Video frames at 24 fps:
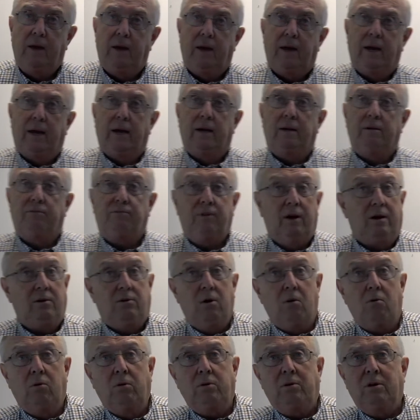And if they
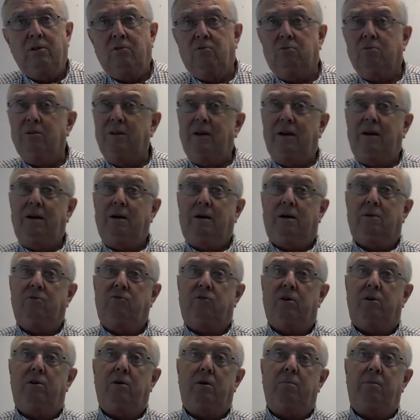don't, it's really
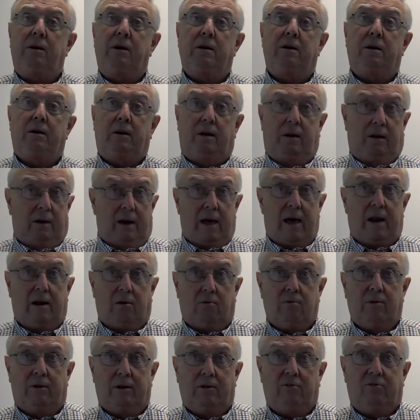considered to be an
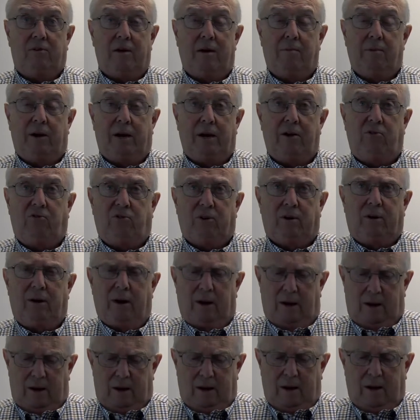inadequate examination,
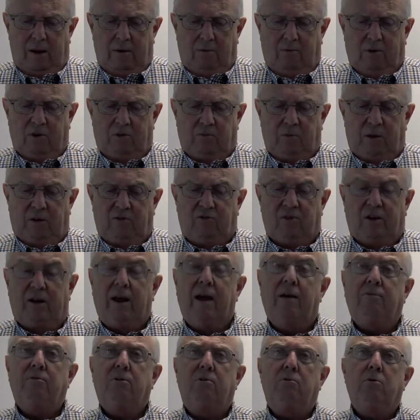which means that you
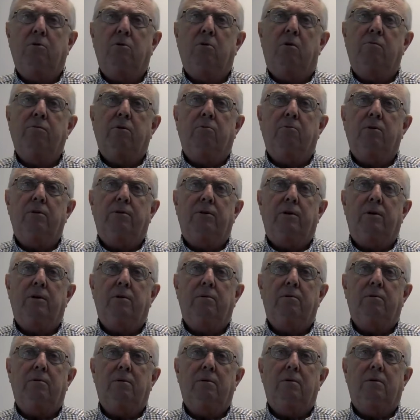have to do it over with
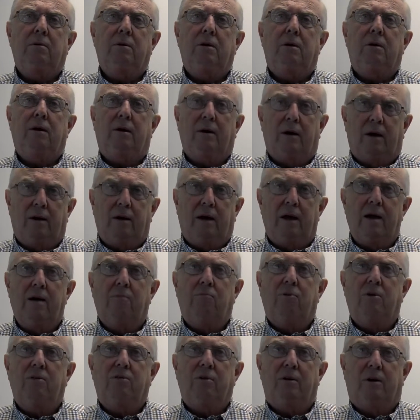again
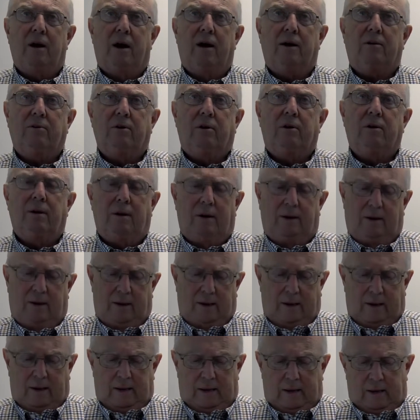with the doctor.
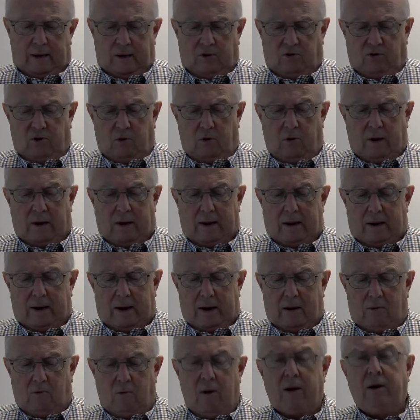So
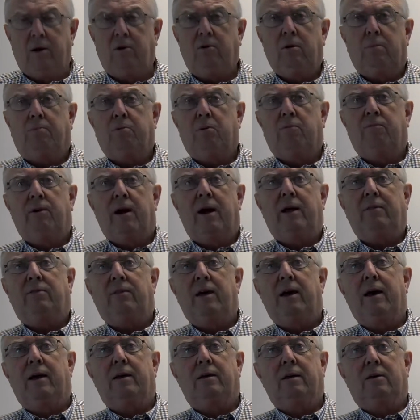I wanted to provide
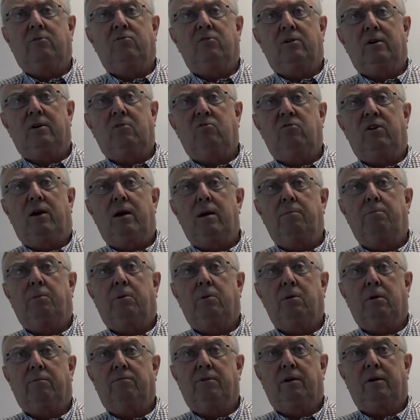that as an
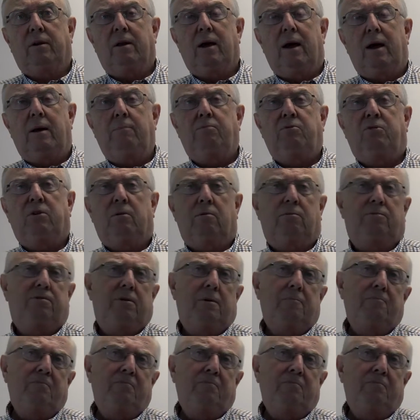example of the types of